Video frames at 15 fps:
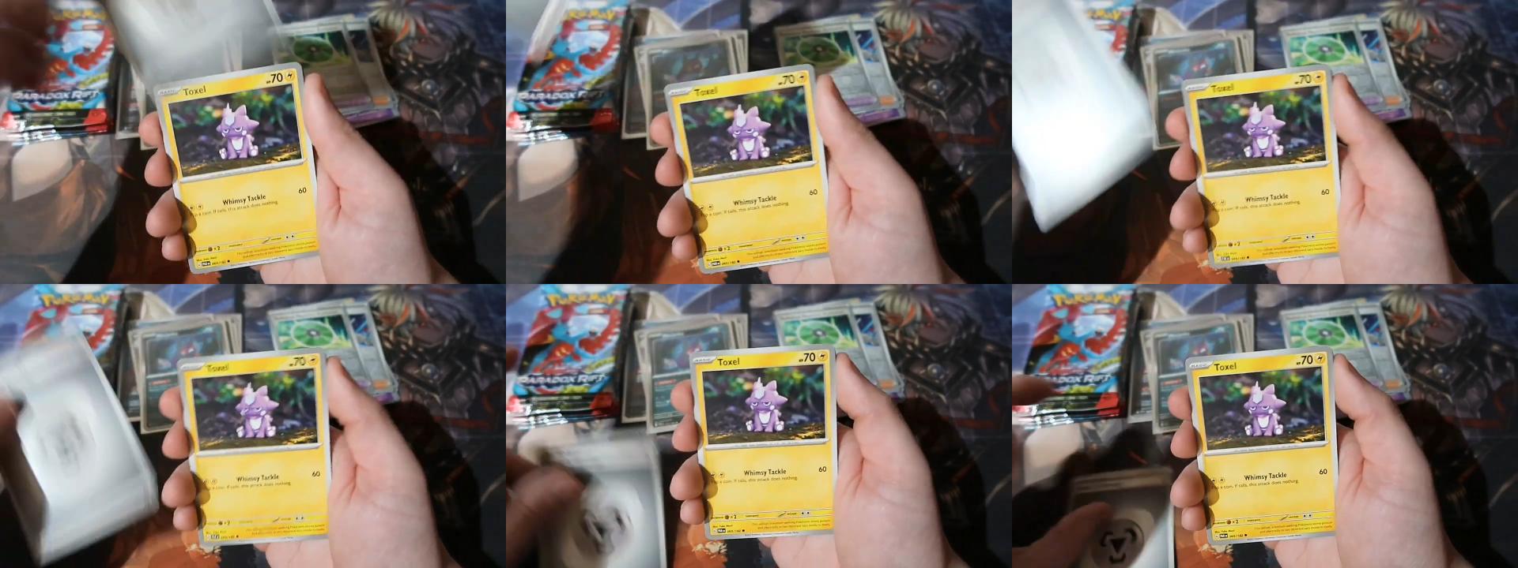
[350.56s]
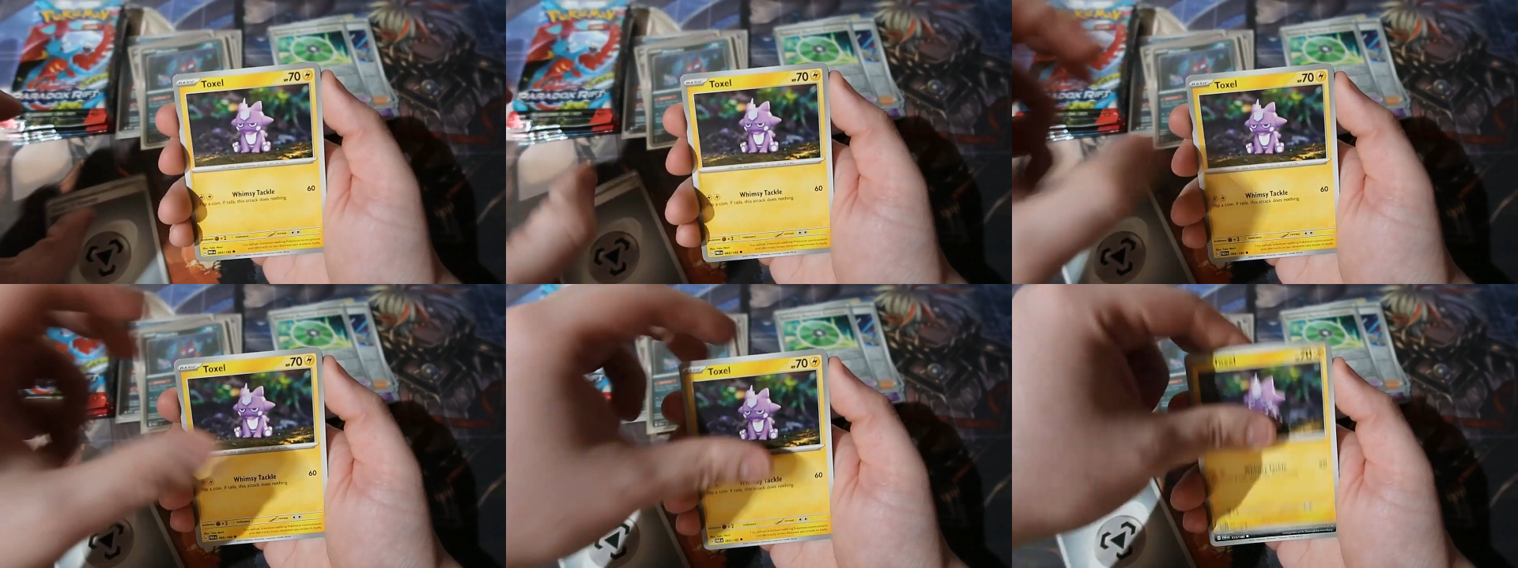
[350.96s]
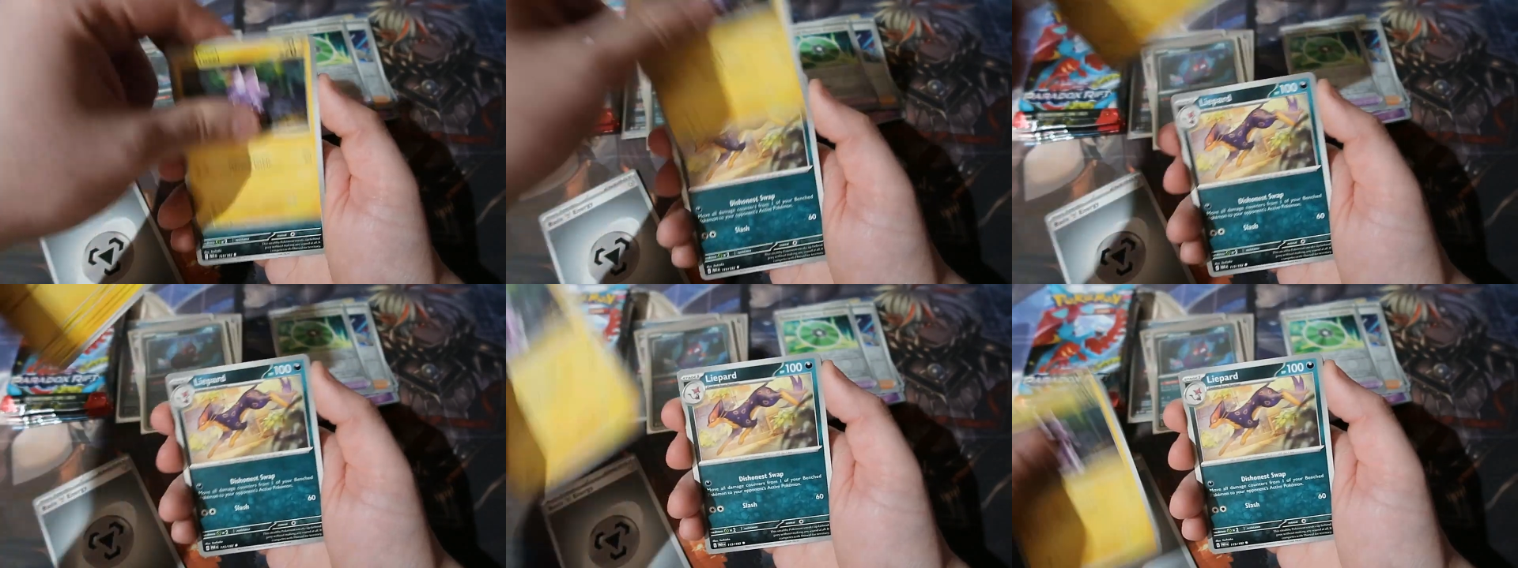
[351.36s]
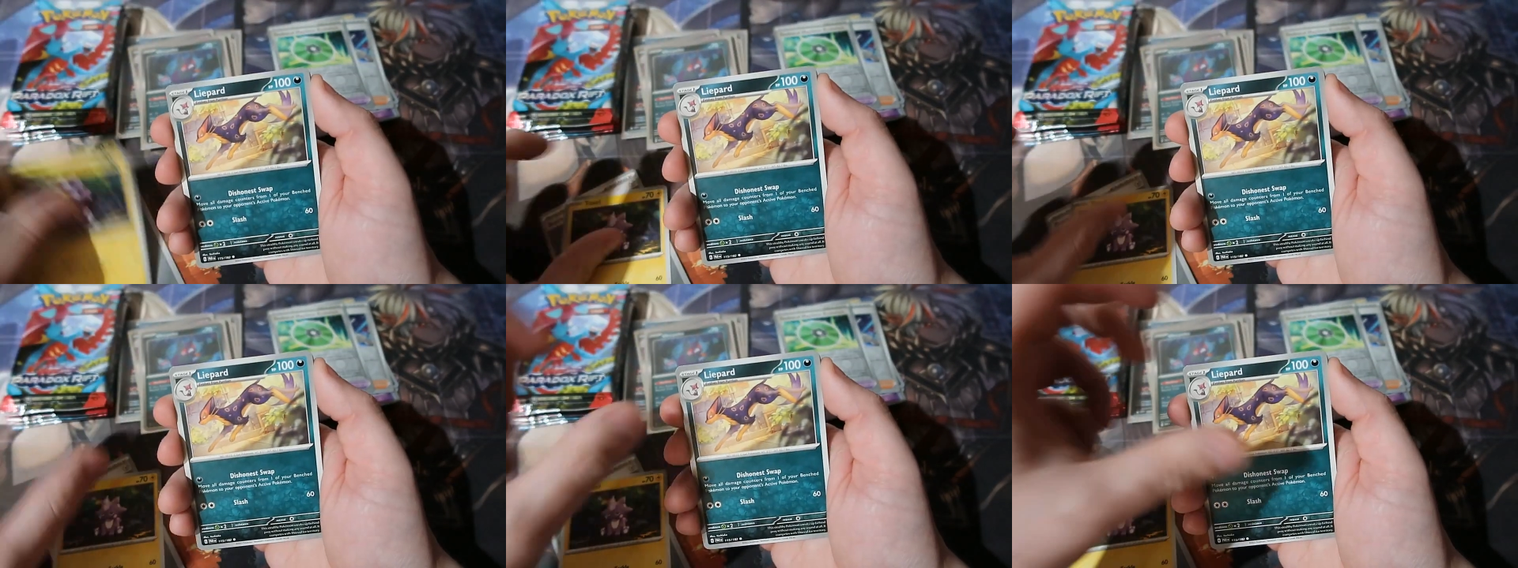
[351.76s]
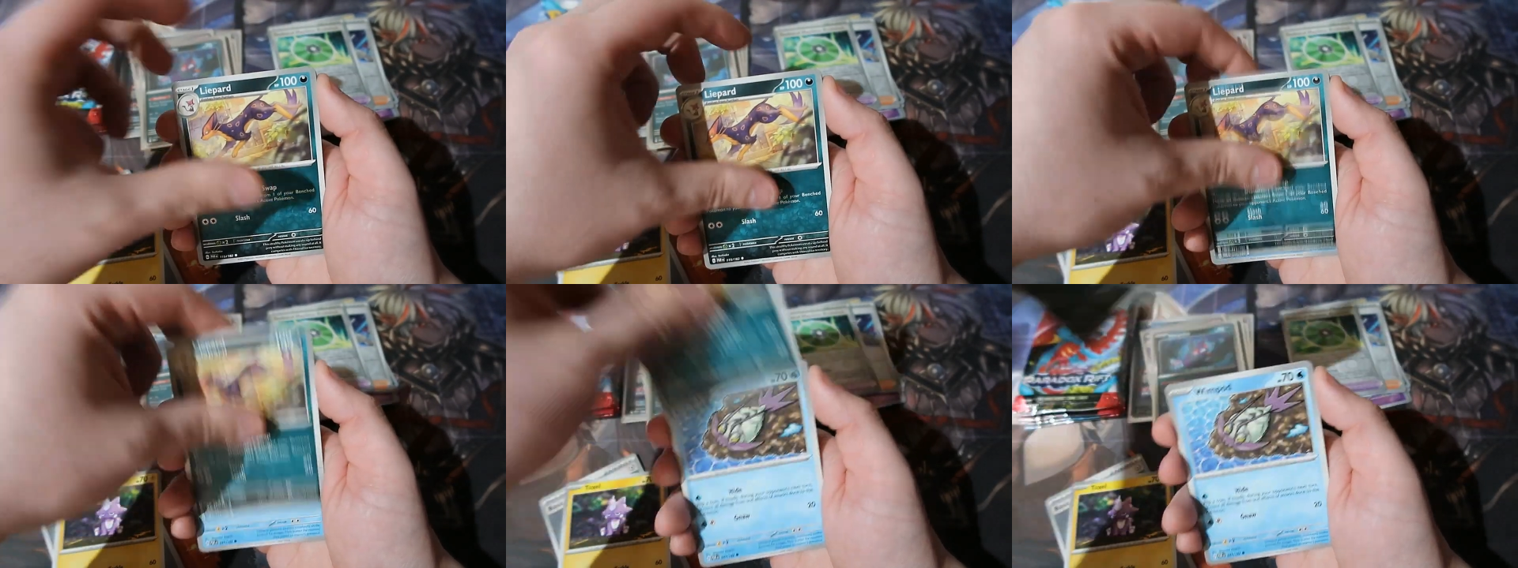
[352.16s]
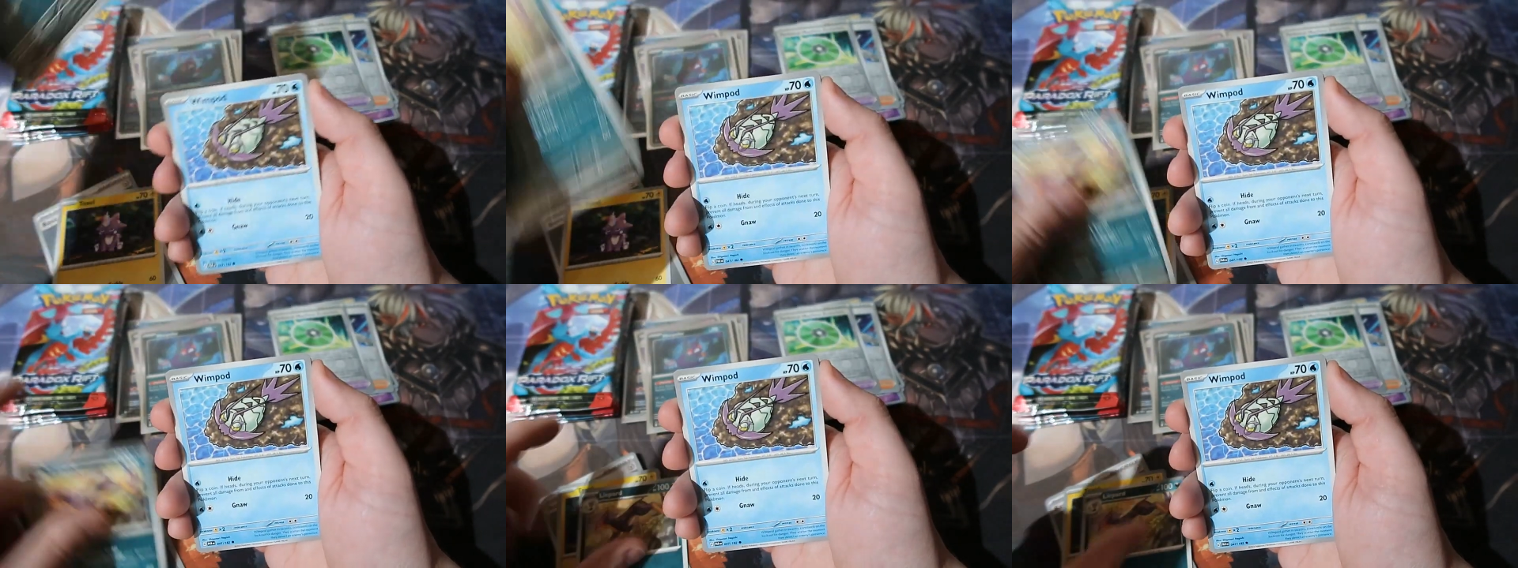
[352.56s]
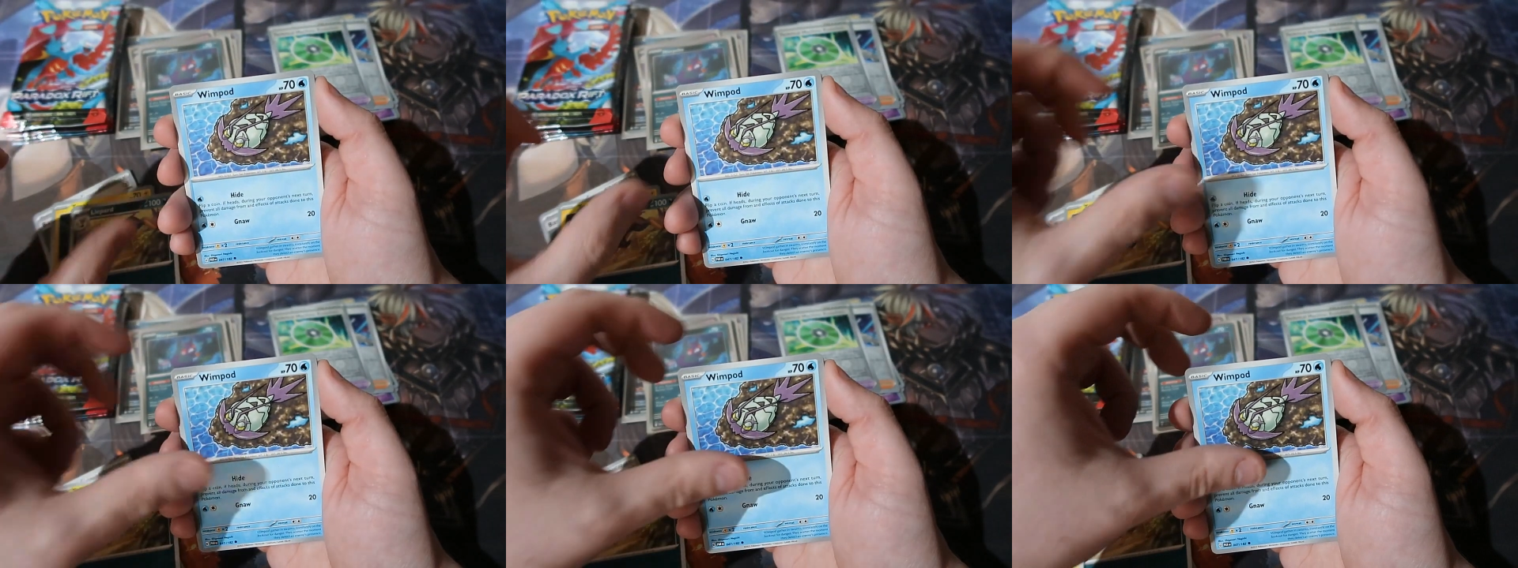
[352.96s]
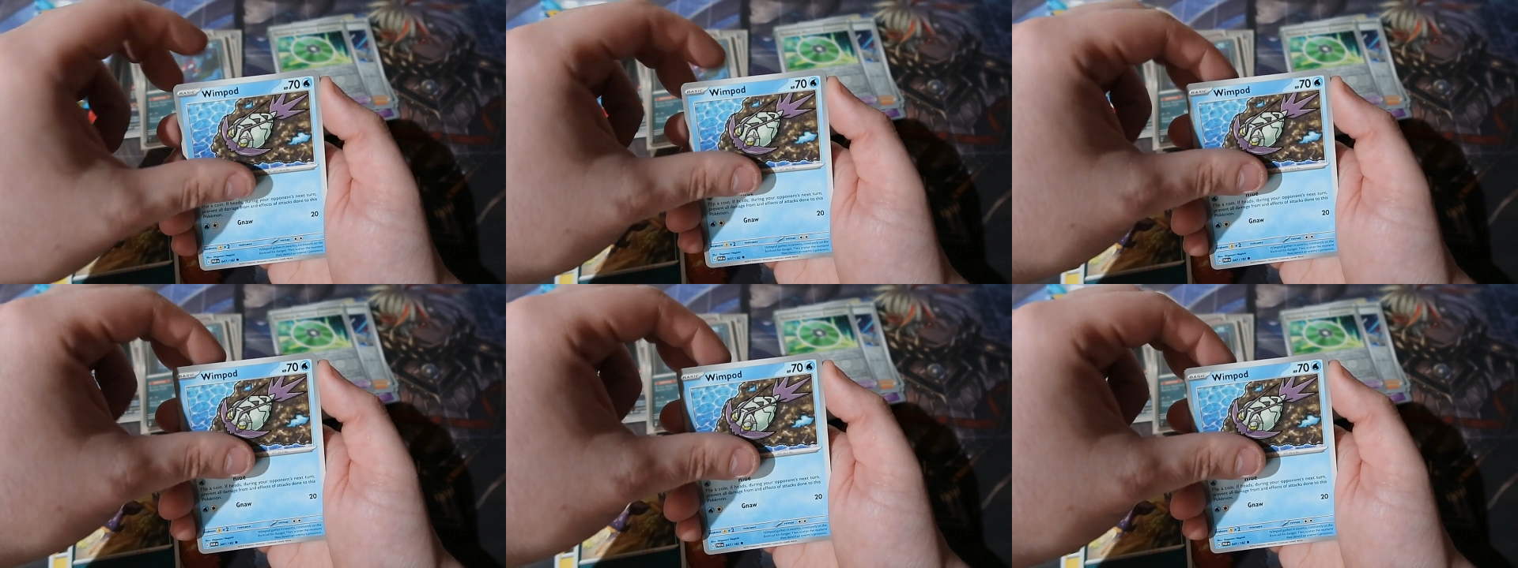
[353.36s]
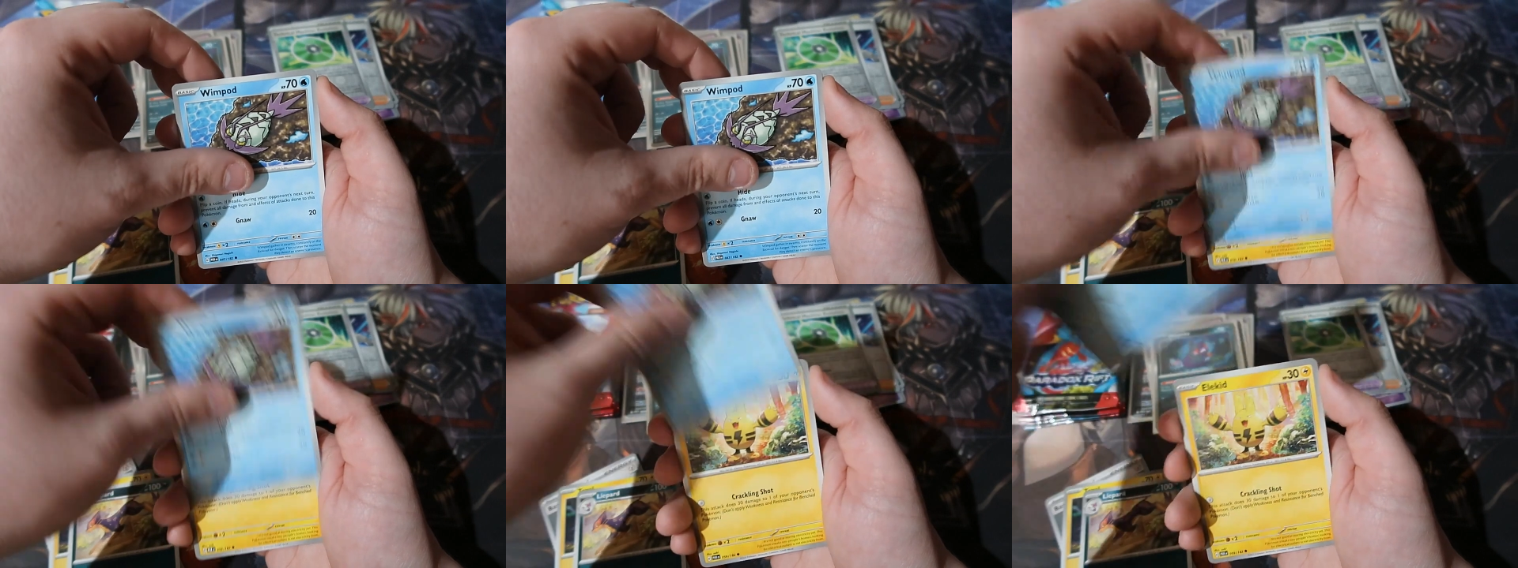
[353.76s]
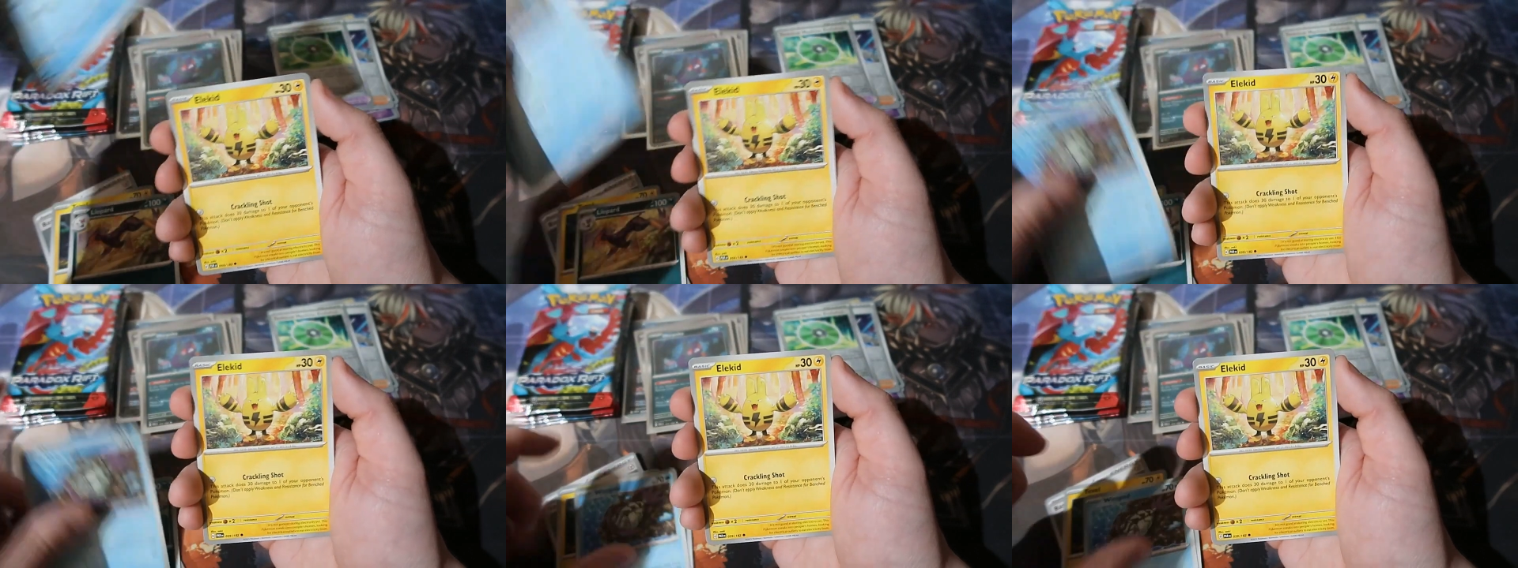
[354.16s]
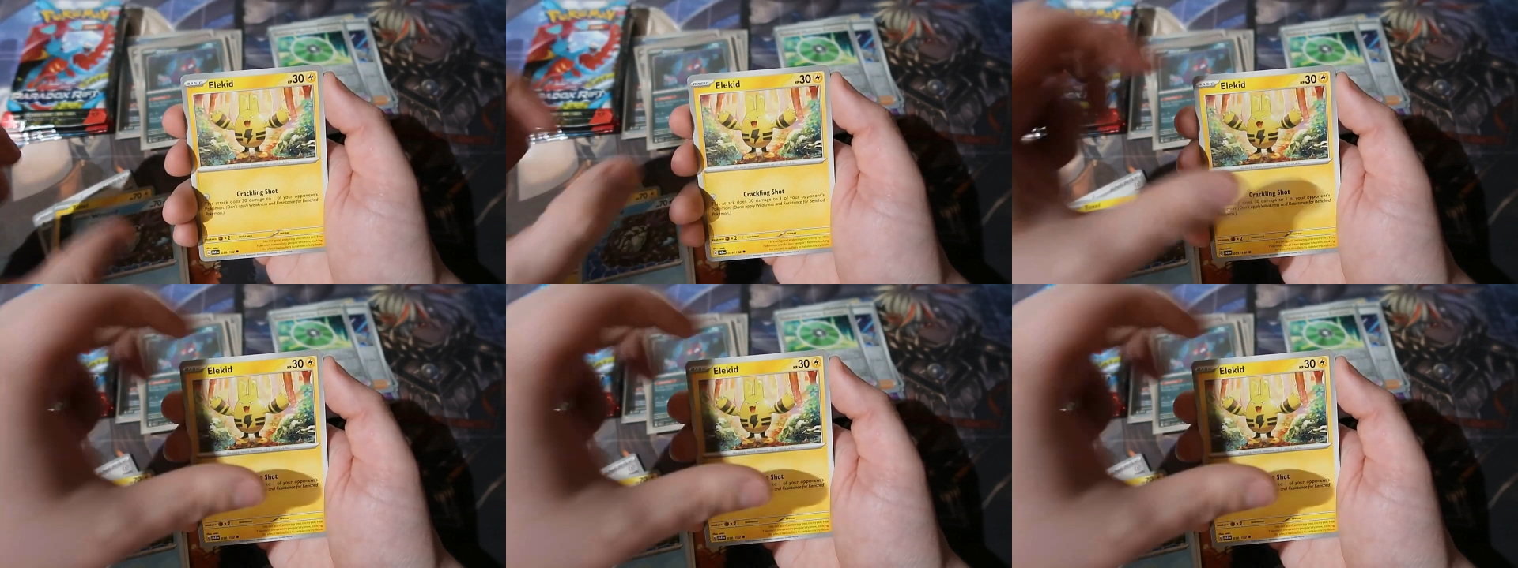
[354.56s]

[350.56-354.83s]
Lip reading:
(no speaker visible)